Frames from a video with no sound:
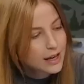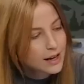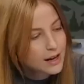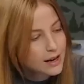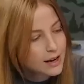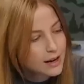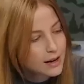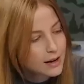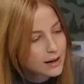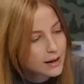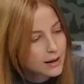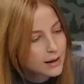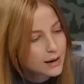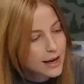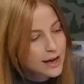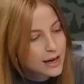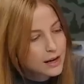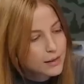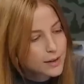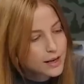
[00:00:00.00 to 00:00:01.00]
Uh,
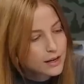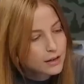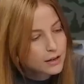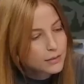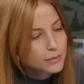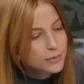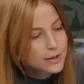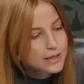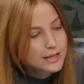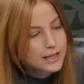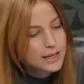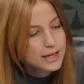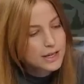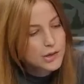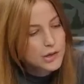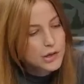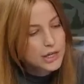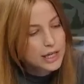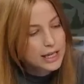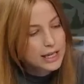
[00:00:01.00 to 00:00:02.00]
animator was
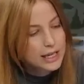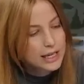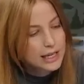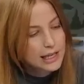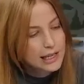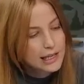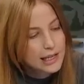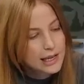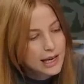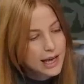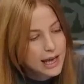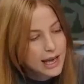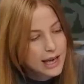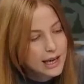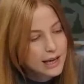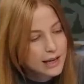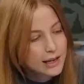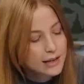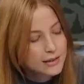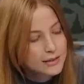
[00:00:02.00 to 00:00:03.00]
Kendrick Kidd,
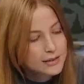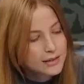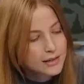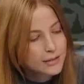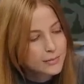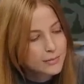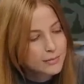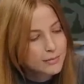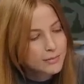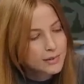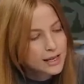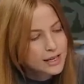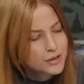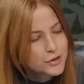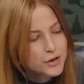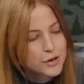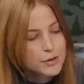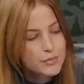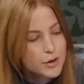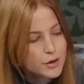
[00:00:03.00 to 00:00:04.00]
and
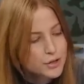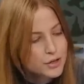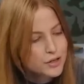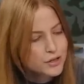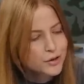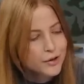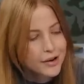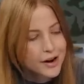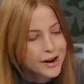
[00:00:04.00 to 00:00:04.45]
intro motion